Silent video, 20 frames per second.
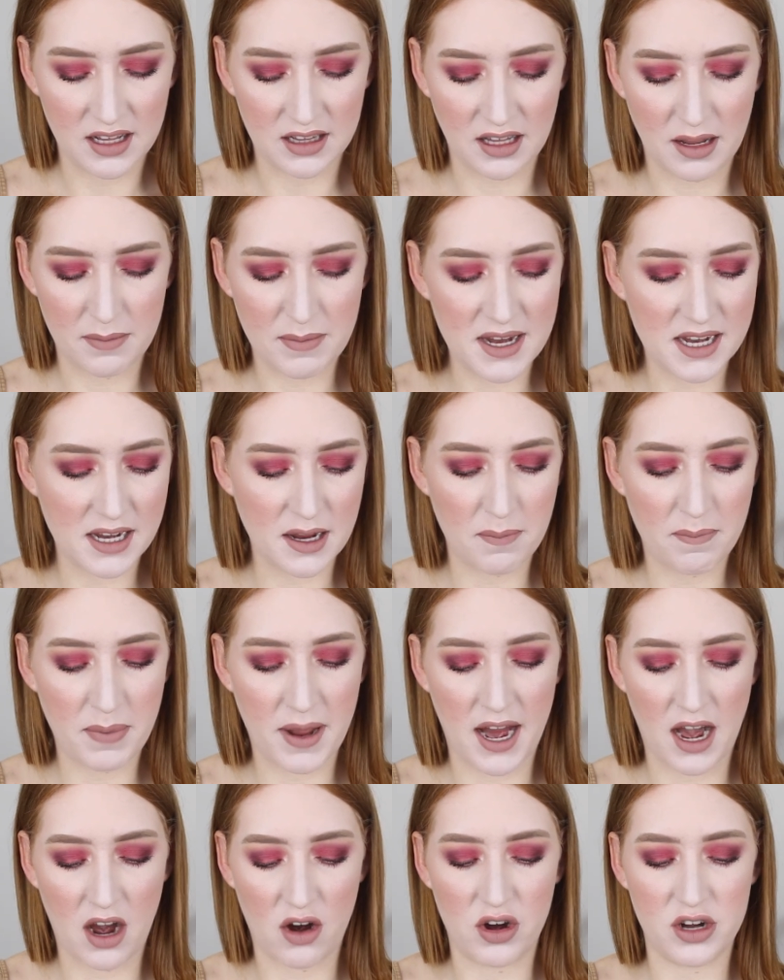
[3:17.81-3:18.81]
Let me
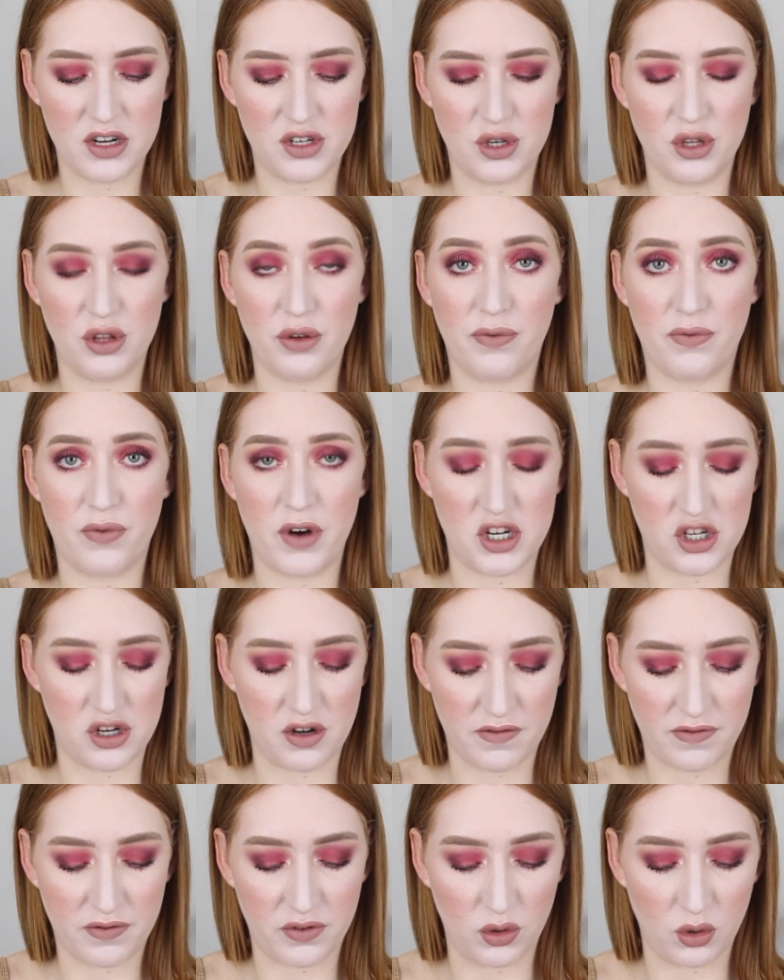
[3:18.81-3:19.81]
compare it to the Fresh
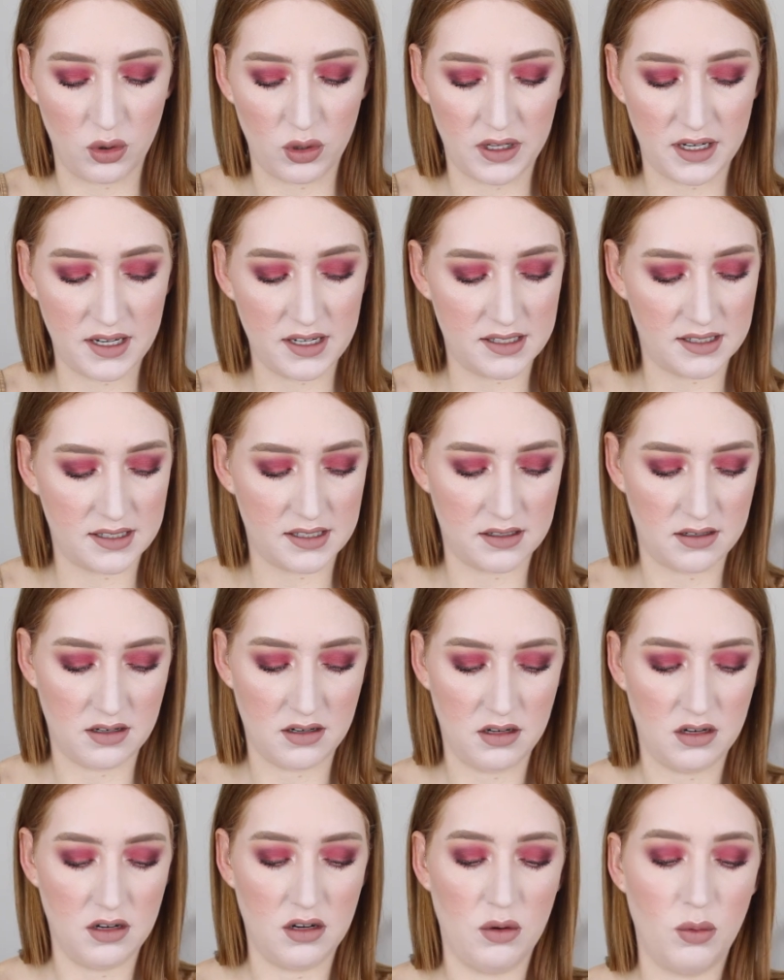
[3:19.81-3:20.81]
and Flawless.
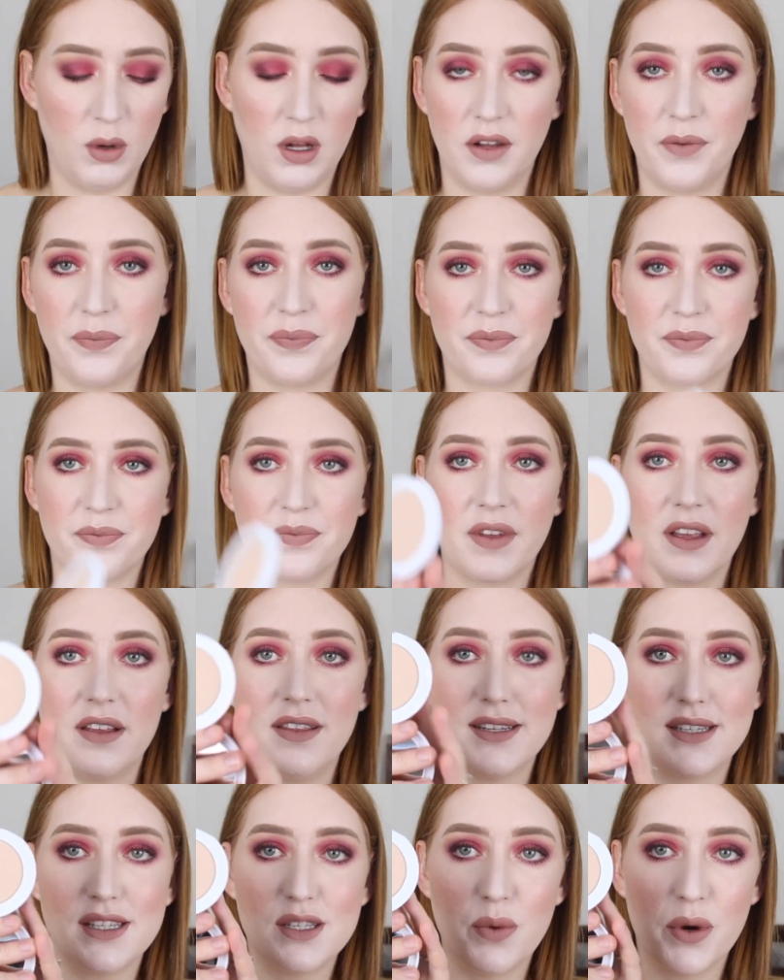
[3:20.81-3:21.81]
Well,
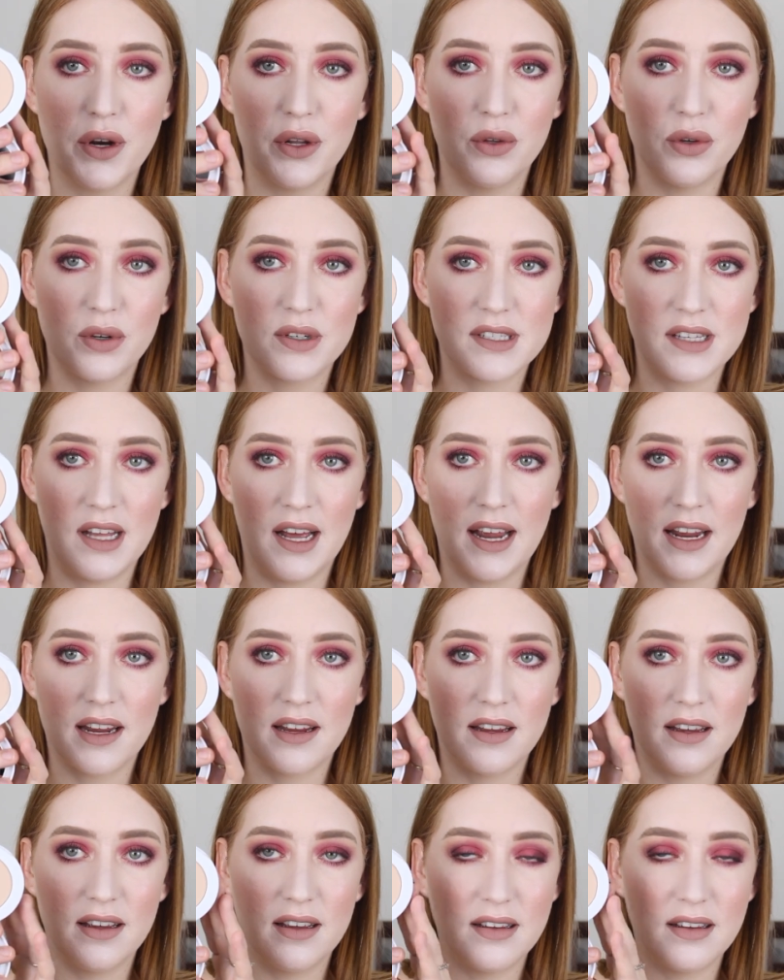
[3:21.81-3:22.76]
this is what it looks like.